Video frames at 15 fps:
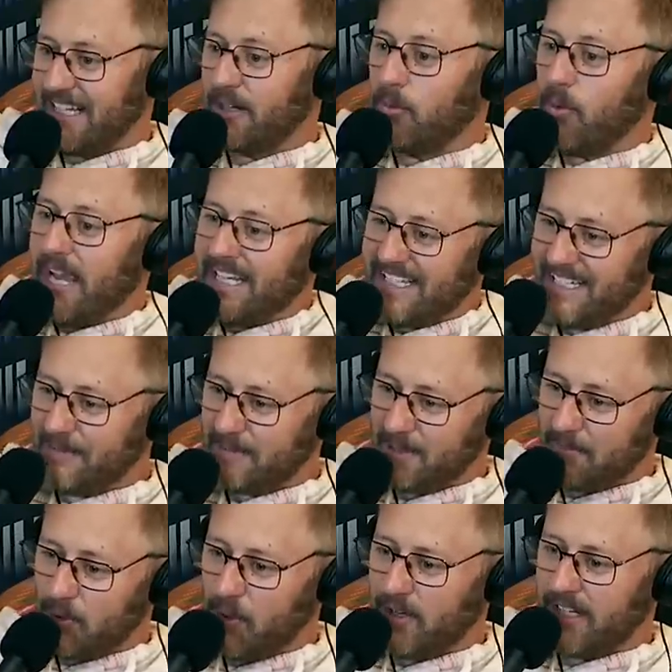like waking up in
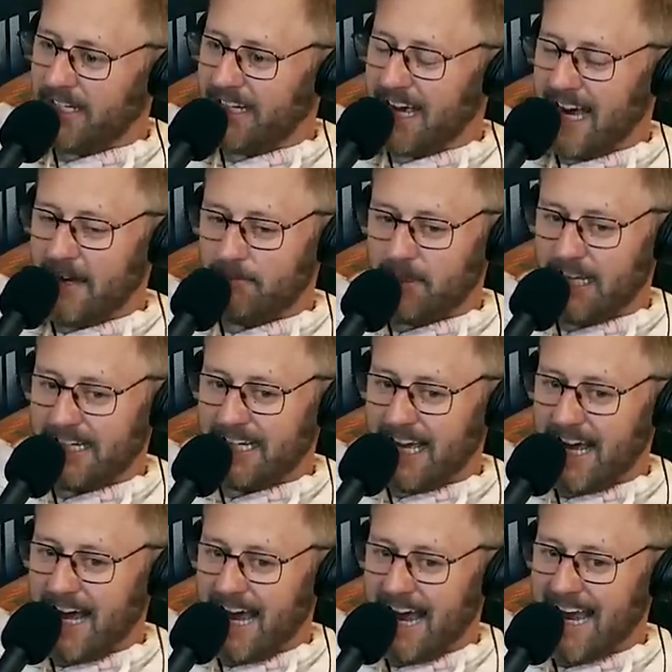the morning, I'm like,
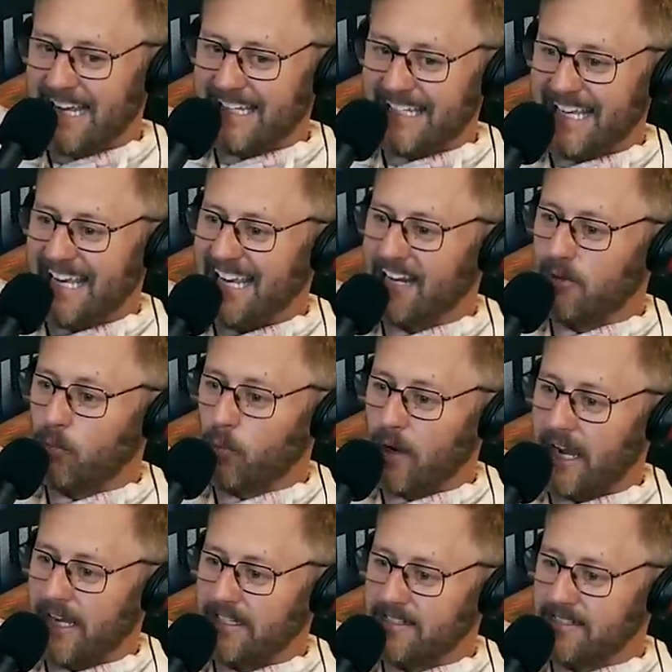I can't
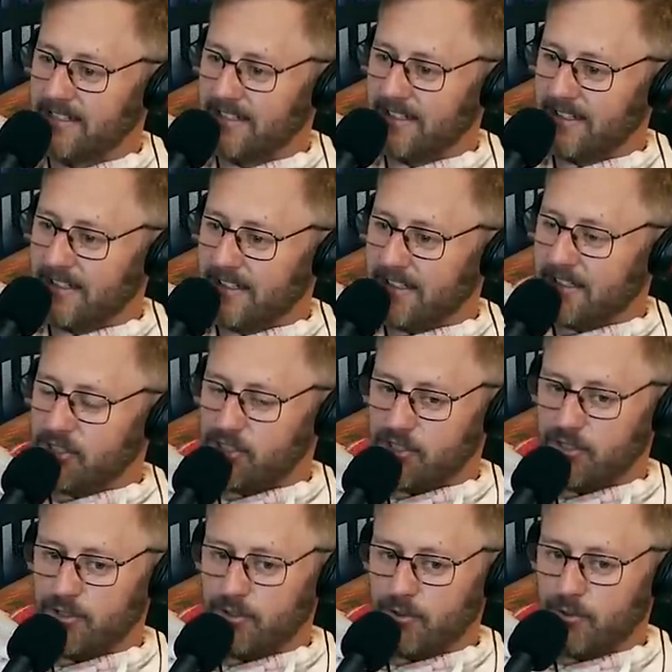wait
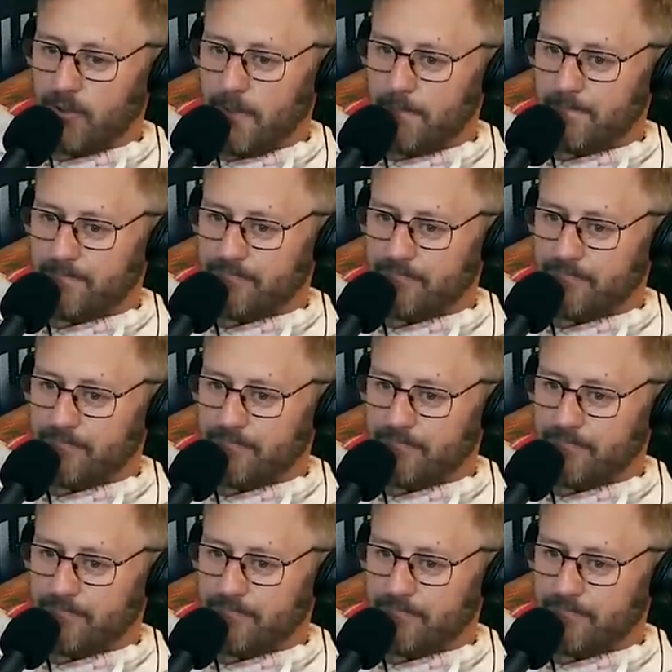to...